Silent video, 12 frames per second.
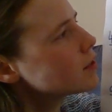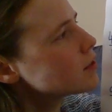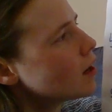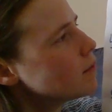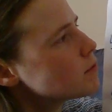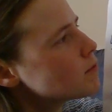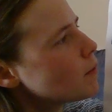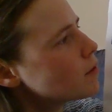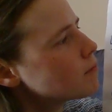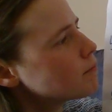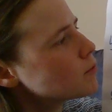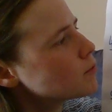times
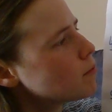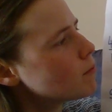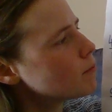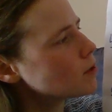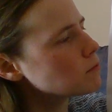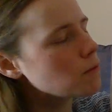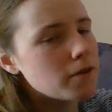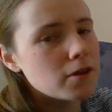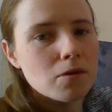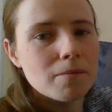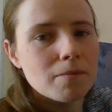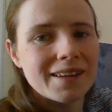both top and bottom of
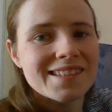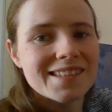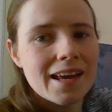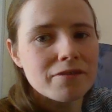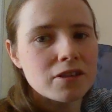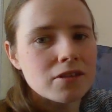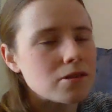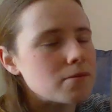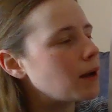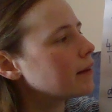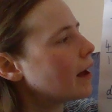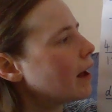this one by 7
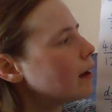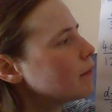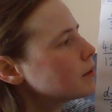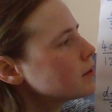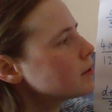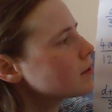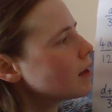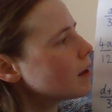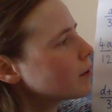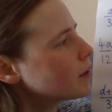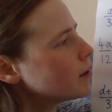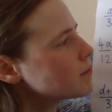make that happen, so
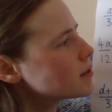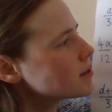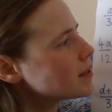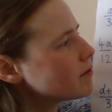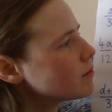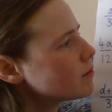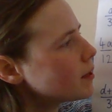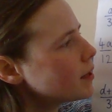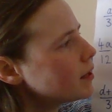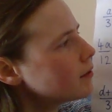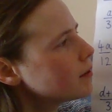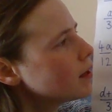that becomes a
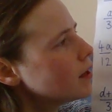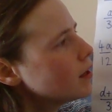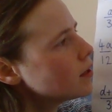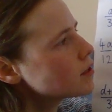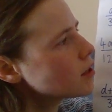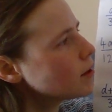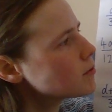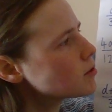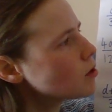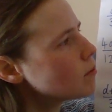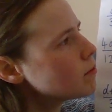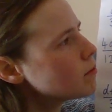7b,
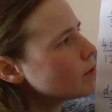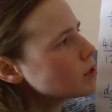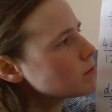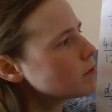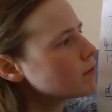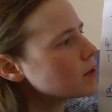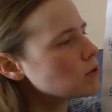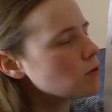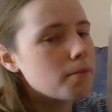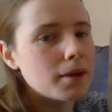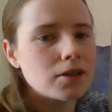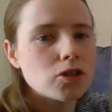times top and bottom of this
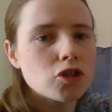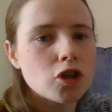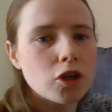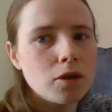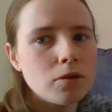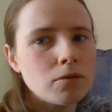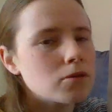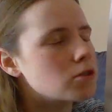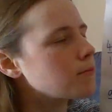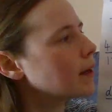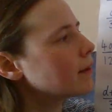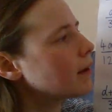one by 2
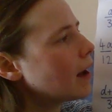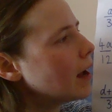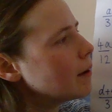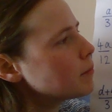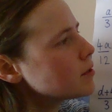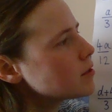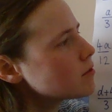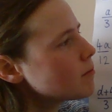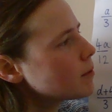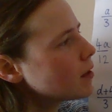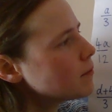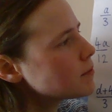to make that happen, so
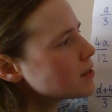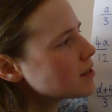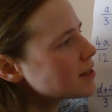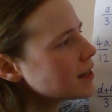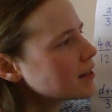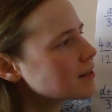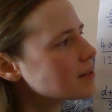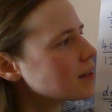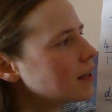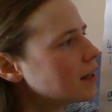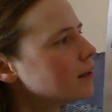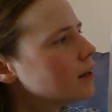it becomes a
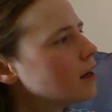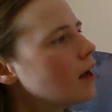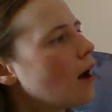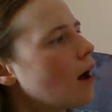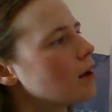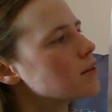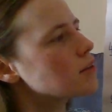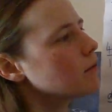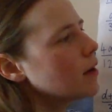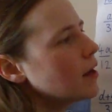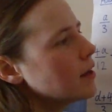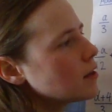6c.
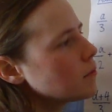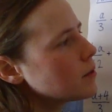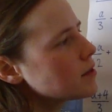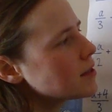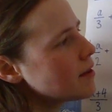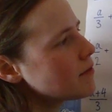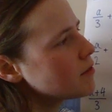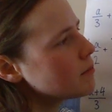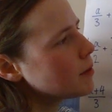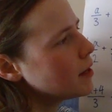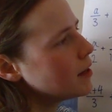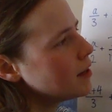So I end up with
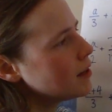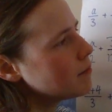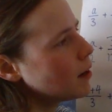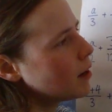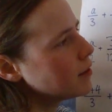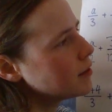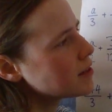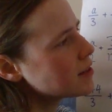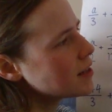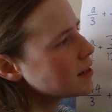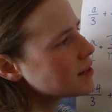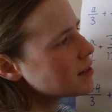7b
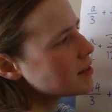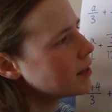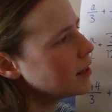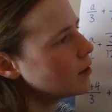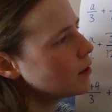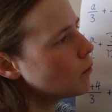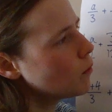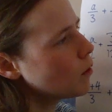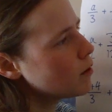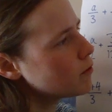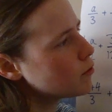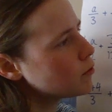minus 6c
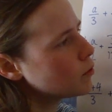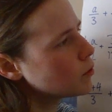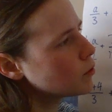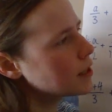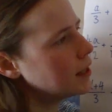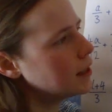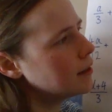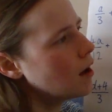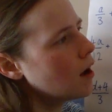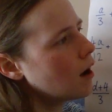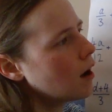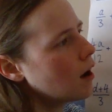all over 14.
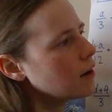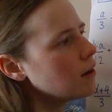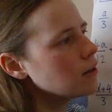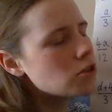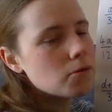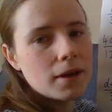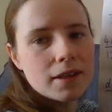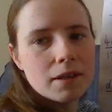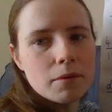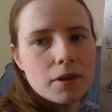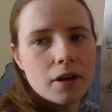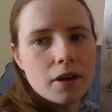I can't do
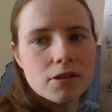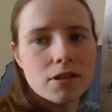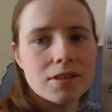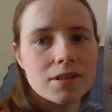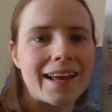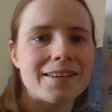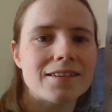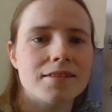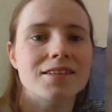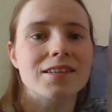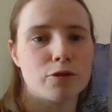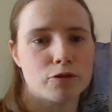anything with those because the
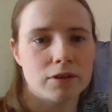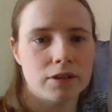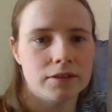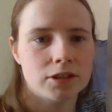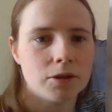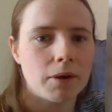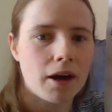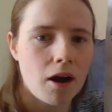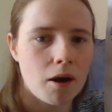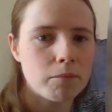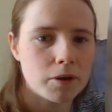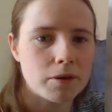letters are different, so I
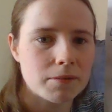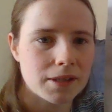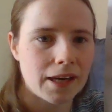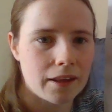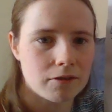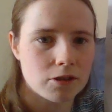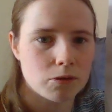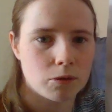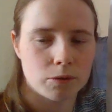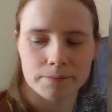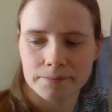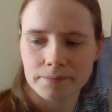can't put them together at
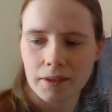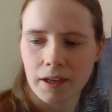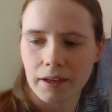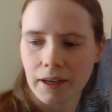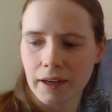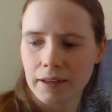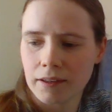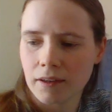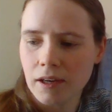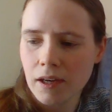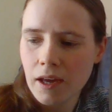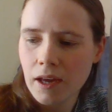all. Okay.
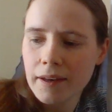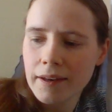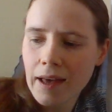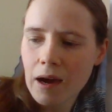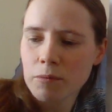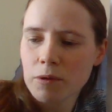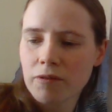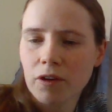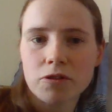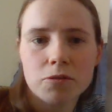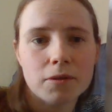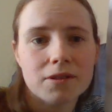Now
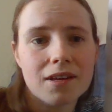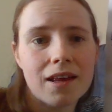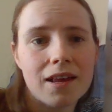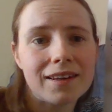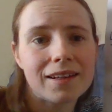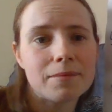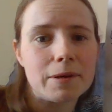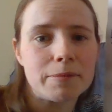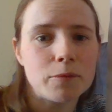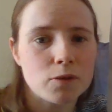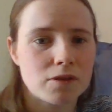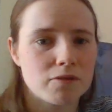moving on to ones that are a little
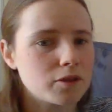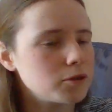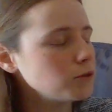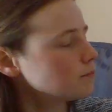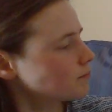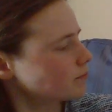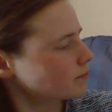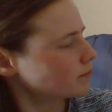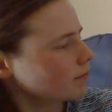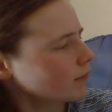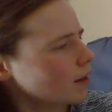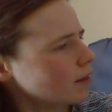bit more difficult.
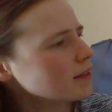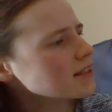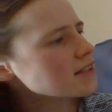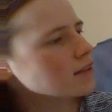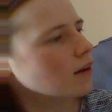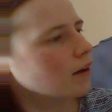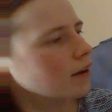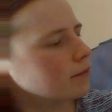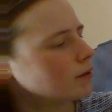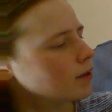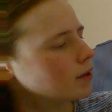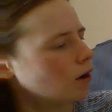This
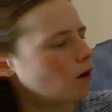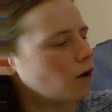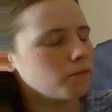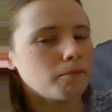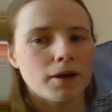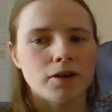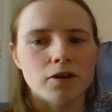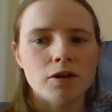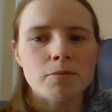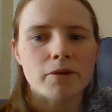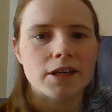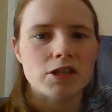time on my
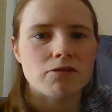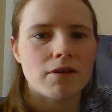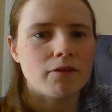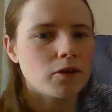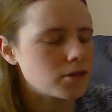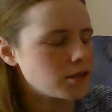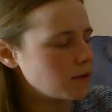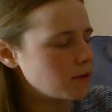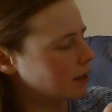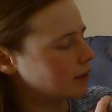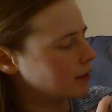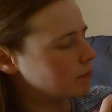numerator, I've got
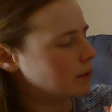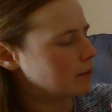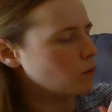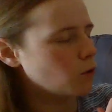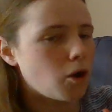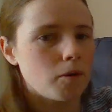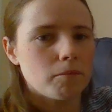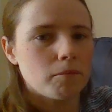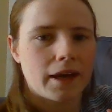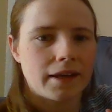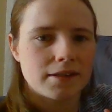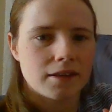something a little bit more
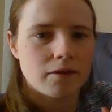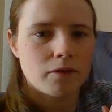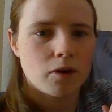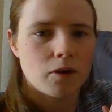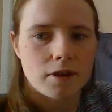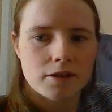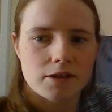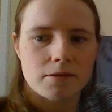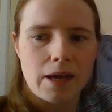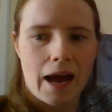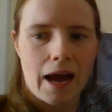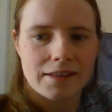complicated. I've got
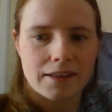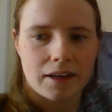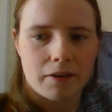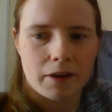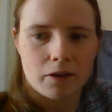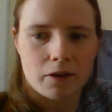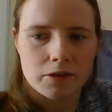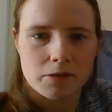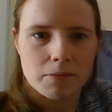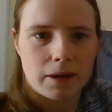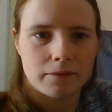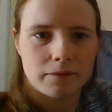some adding going on
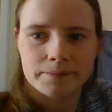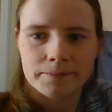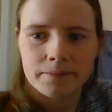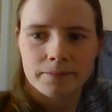as well.